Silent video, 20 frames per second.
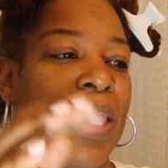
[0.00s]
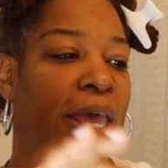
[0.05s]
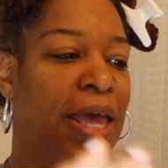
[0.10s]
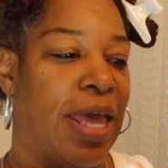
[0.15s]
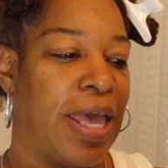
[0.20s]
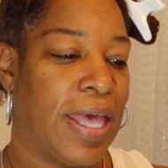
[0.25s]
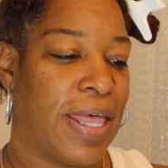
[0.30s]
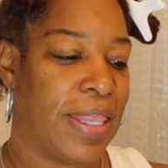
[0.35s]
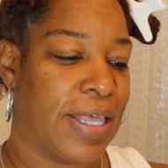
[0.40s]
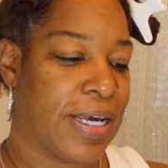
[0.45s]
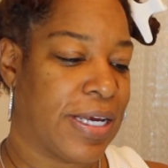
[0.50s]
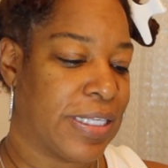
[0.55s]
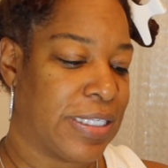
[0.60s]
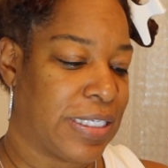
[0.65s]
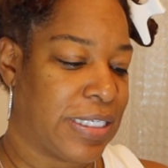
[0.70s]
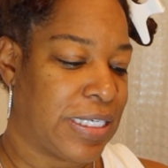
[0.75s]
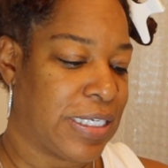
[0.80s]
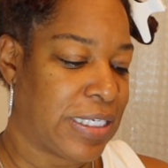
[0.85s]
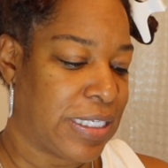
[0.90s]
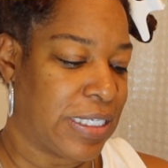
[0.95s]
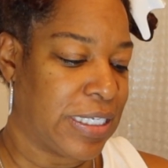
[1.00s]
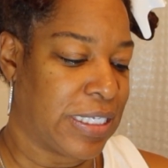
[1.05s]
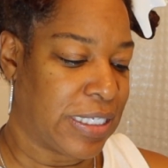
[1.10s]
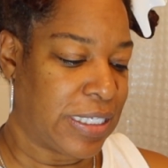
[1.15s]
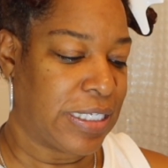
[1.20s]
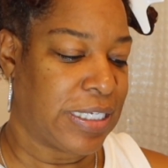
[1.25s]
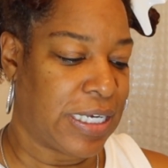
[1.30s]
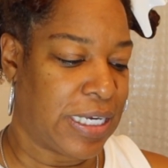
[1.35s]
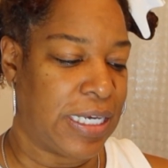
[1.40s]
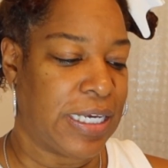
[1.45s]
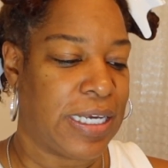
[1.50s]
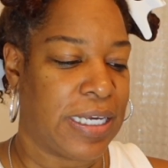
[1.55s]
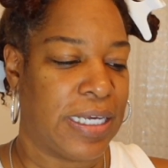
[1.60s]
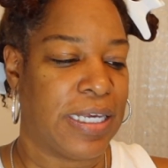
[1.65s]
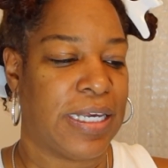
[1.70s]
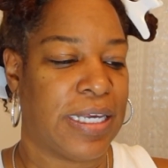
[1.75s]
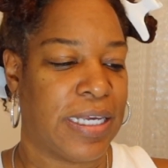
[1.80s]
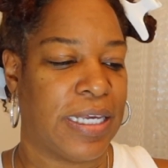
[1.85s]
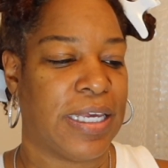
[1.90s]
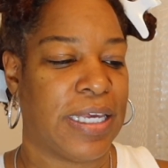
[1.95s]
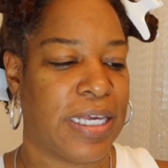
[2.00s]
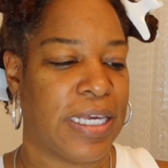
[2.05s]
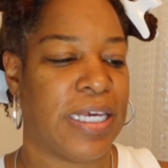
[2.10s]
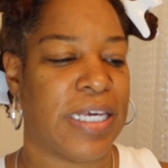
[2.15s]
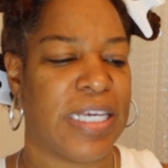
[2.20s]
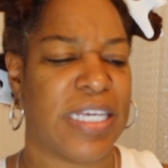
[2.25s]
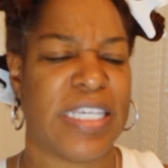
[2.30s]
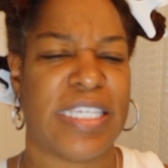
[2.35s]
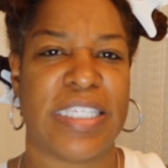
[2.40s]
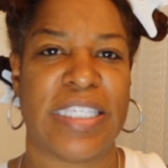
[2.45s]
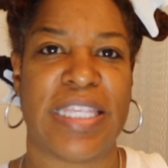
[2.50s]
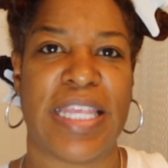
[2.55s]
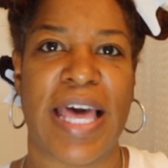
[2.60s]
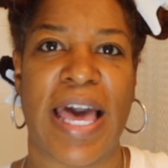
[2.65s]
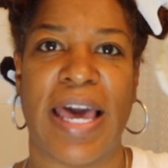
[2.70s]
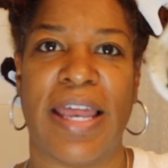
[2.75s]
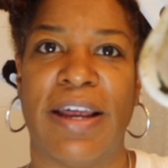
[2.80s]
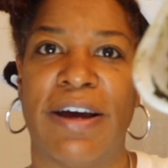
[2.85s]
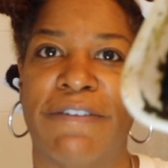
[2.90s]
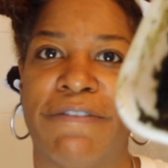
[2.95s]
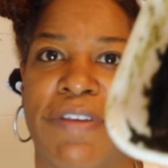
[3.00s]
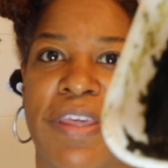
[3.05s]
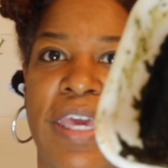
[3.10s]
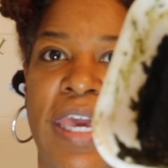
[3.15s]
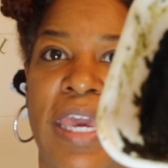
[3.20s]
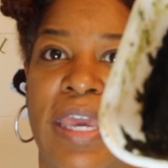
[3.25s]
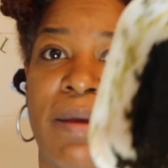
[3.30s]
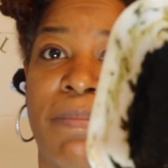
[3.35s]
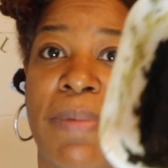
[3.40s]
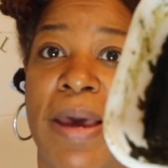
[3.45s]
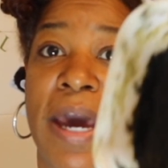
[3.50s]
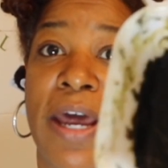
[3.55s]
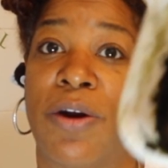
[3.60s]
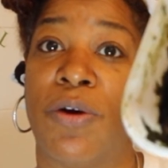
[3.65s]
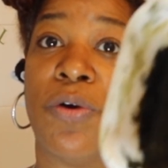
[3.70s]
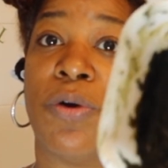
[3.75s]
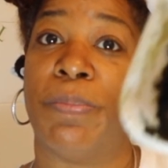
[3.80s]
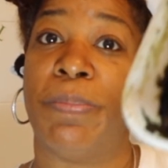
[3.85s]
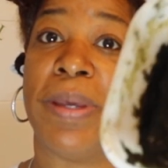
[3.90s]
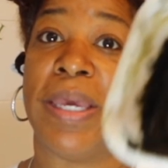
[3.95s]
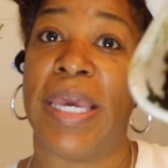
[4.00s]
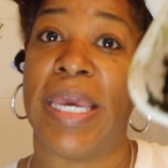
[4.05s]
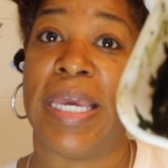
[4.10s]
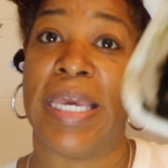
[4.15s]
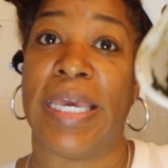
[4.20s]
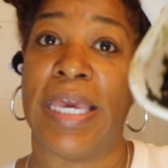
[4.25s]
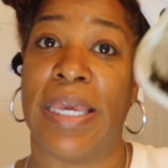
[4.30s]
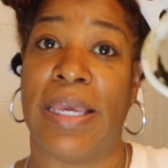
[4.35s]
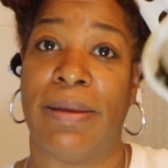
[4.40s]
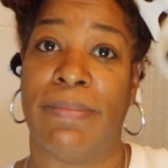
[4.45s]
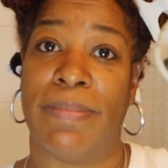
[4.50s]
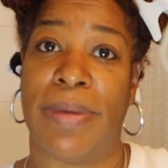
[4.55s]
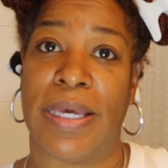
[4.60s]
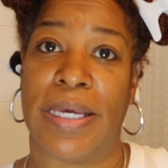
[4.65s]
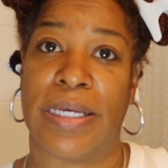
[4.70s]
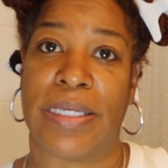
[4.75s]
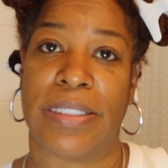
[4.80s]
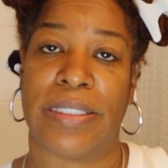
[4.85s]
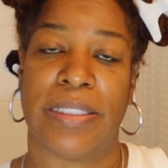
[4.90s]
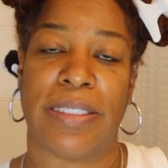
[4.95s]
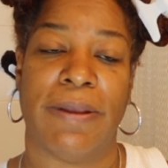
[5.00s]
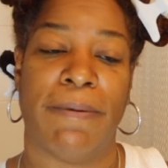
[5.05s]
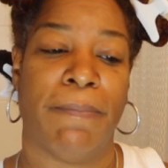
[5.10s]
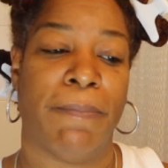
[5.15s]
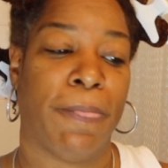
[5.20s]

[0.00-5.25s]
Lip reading: And the consistency is that of cake batter or pancake mix.